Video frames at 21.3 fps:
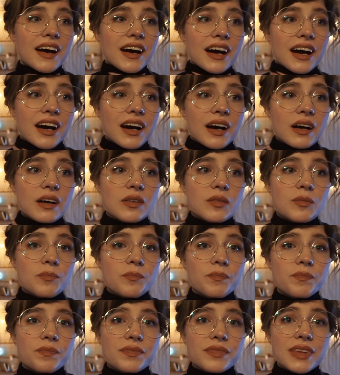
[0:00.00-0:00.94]

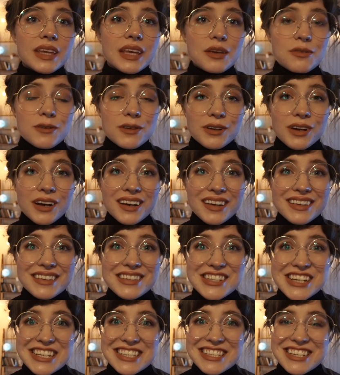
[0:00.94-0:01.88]
If you're not
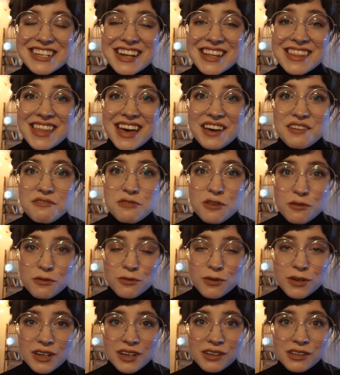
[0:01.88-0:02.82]
interested in that, feel
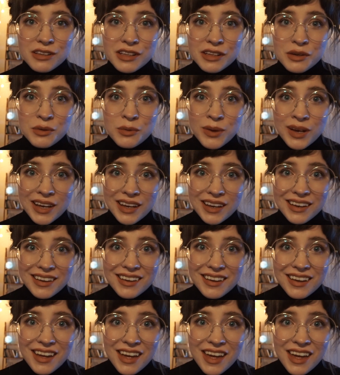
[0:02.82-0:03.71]
free to click away.